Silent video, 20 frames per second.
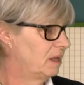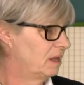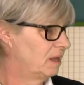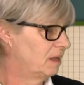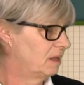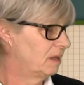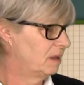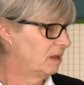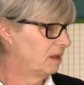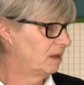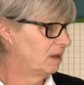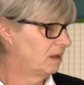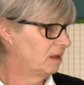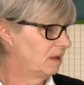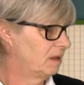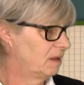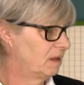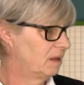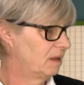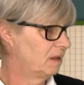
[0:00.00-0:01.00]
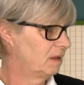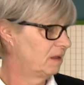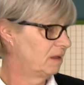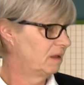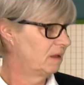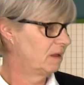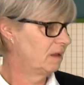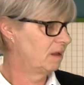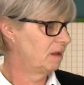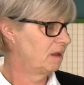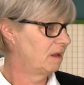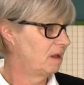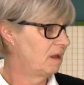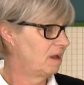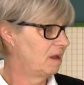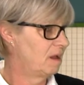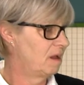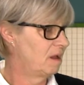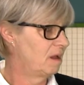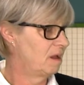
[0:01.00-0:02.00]

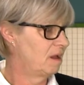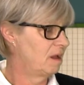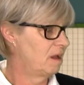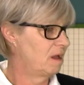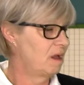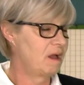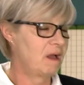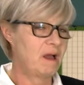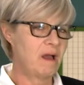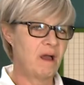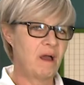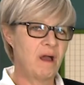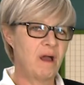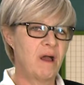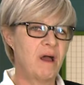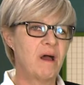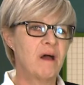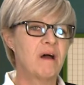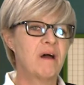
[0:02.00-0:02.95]
(no one is talking)